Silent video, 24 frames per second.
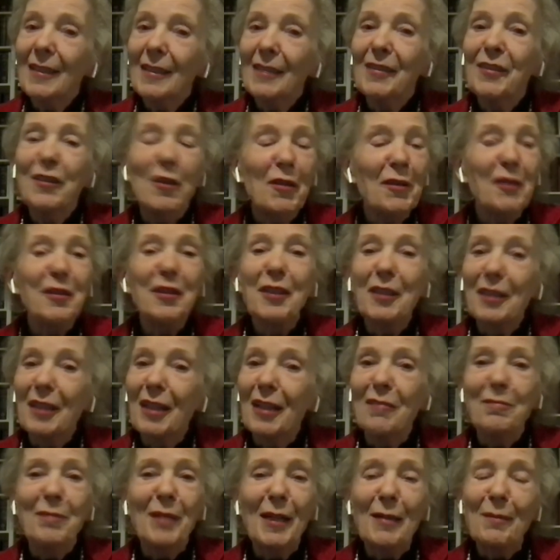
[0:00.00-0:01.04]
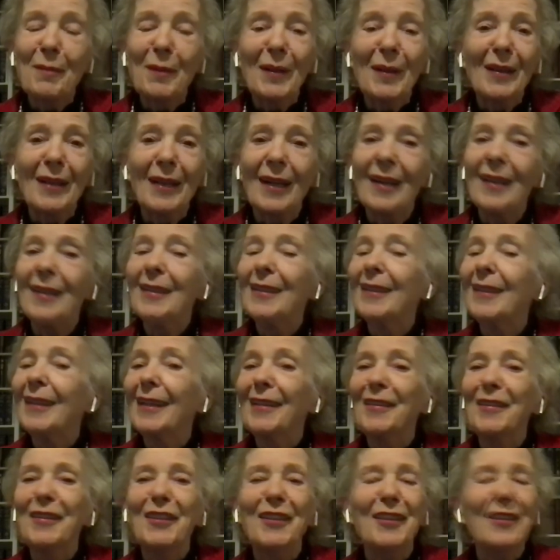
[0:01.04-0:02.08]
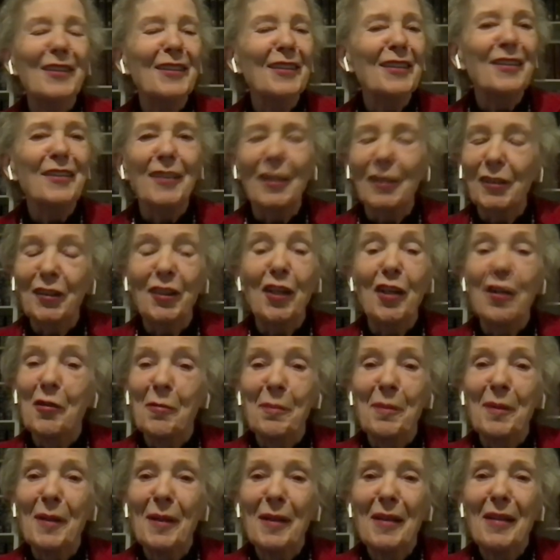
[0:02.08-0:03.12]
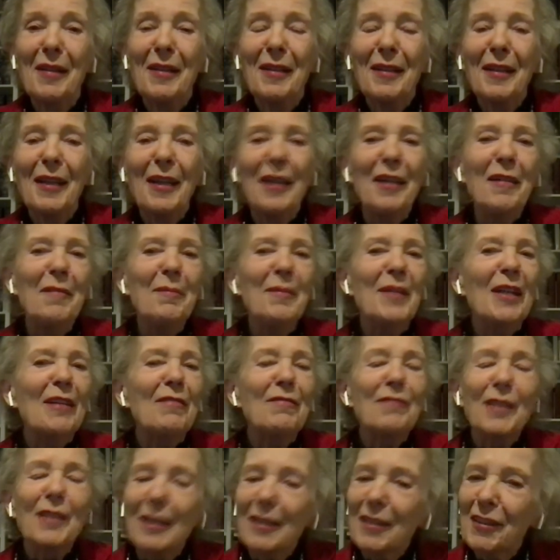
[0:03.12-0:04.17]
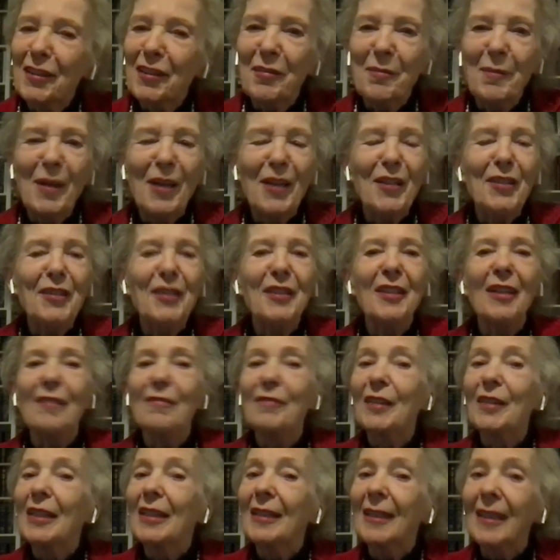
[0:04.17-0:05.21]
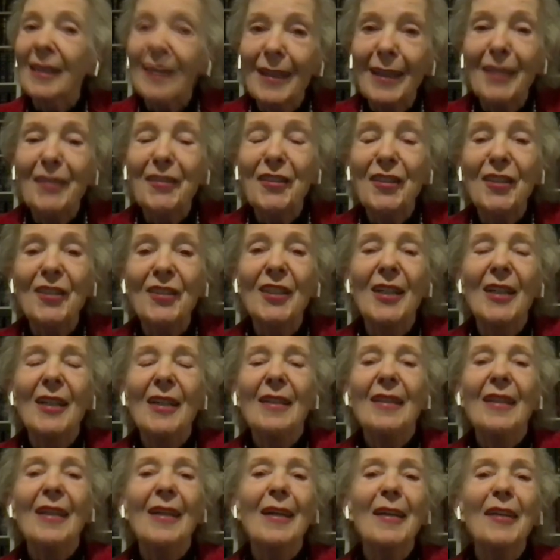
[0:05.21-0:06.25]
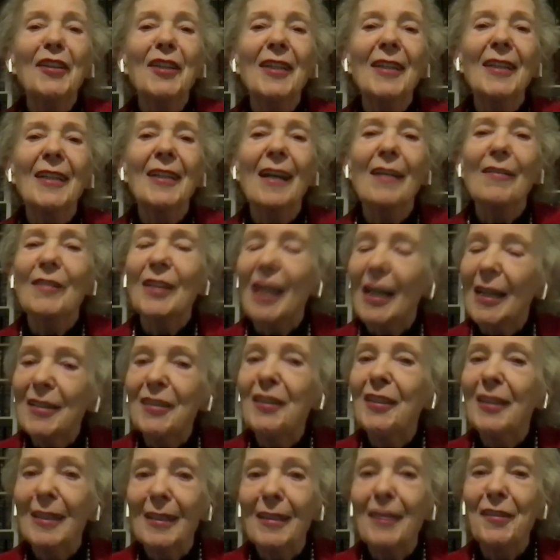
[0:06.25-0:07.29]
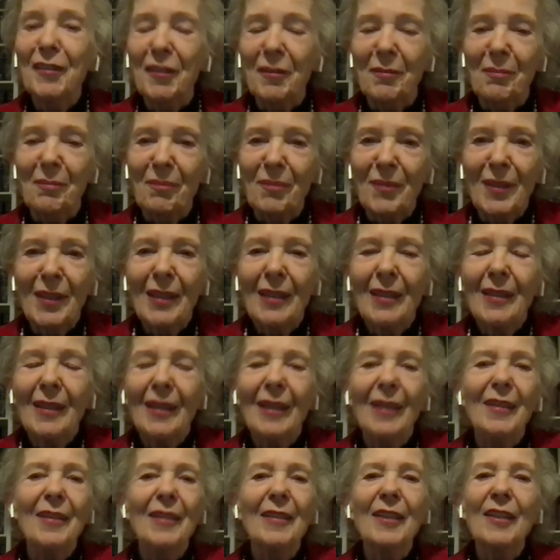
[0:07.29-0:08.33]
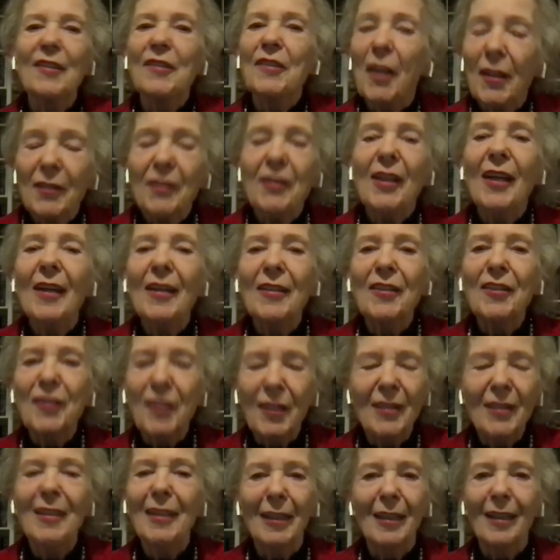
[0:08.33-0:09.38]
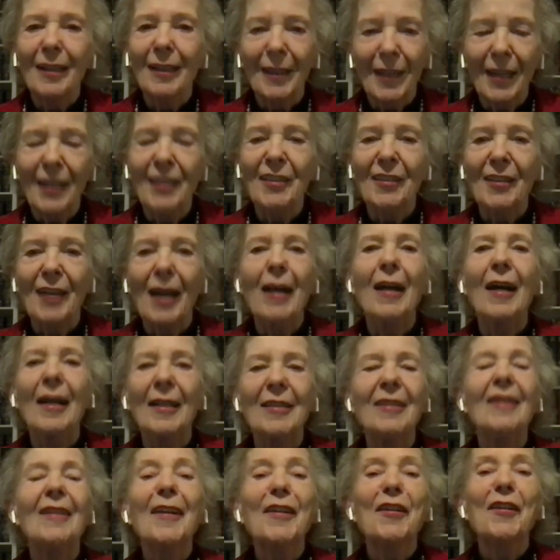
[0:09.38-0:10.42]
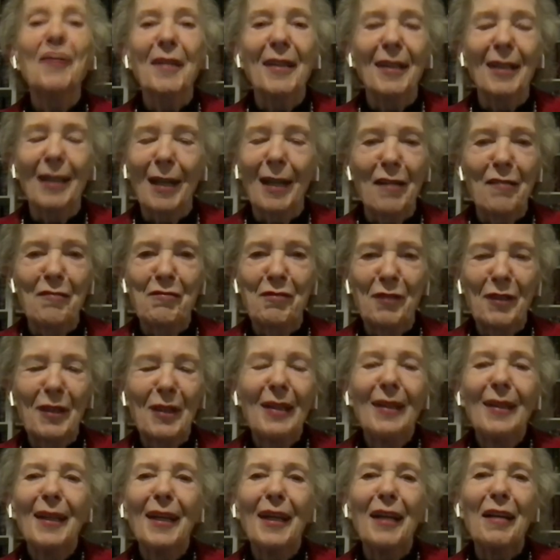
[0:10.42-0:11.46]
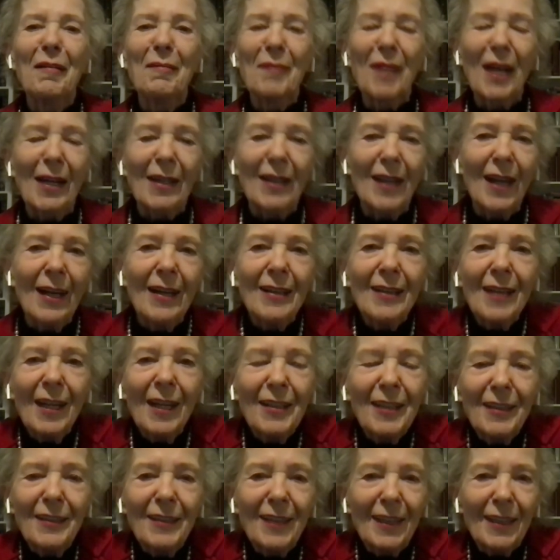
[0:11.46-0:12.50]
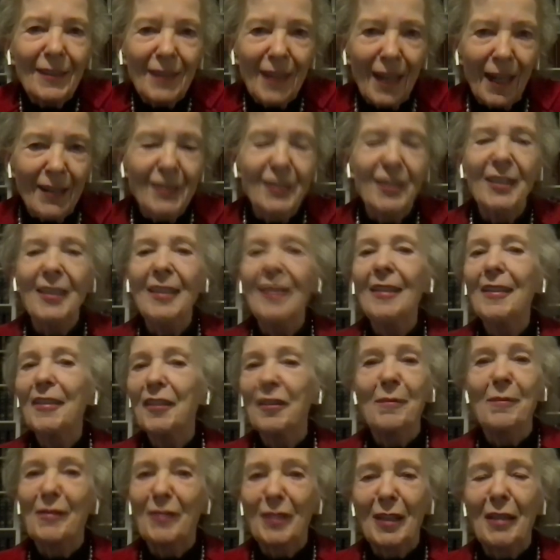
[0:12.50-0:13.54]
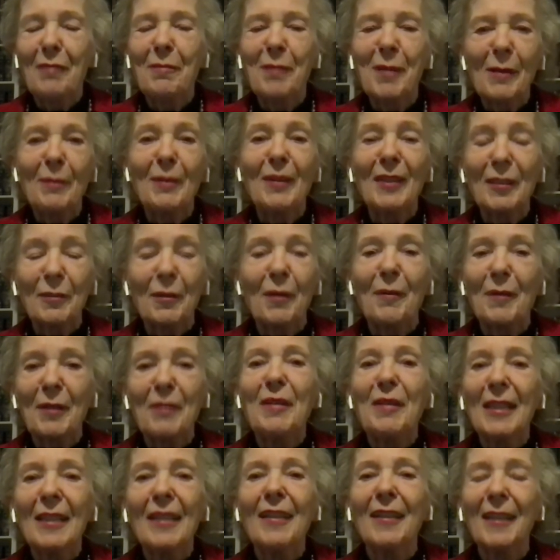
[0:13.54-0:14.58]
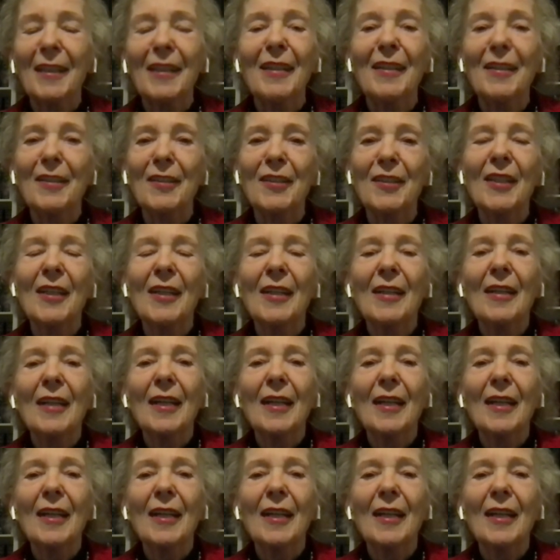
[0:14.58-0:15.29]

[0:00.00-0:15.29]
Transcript: I talk to young people, I get such hope. They're very smart, they're very connected. They actually have an idealism. They're not as cynical as later in life. And I think that idealism of young people is what we really need.